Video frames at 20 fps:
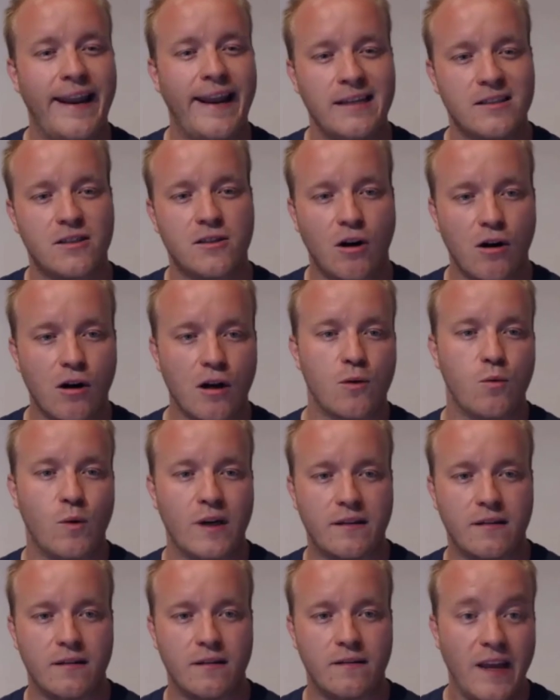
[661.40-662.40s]
getting started
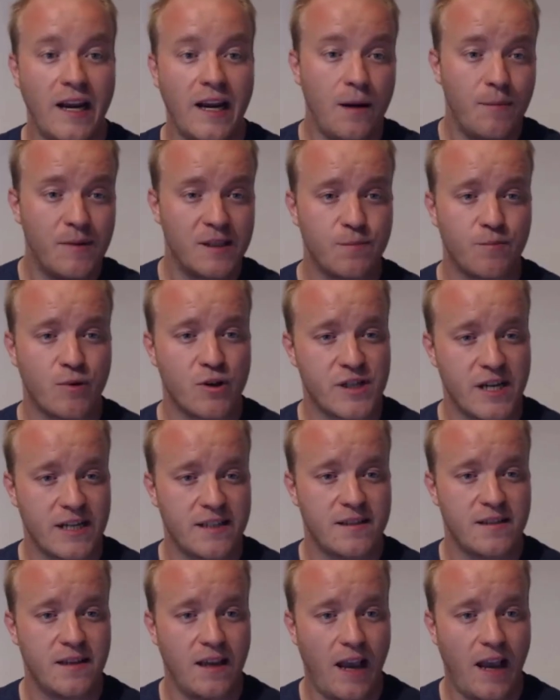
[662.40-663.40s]
with database
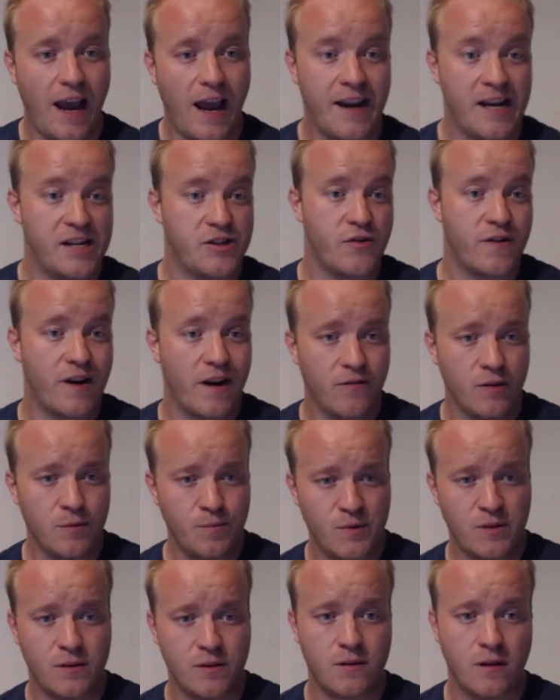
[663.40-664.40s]
projects and Azure
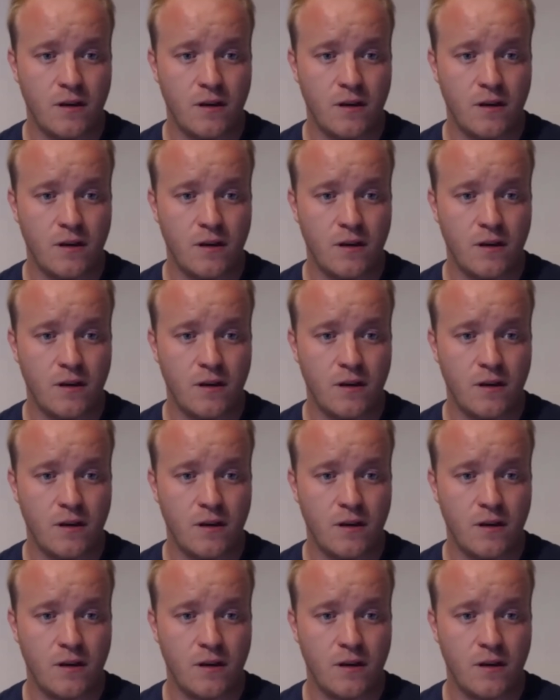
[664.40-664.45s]
DevOps.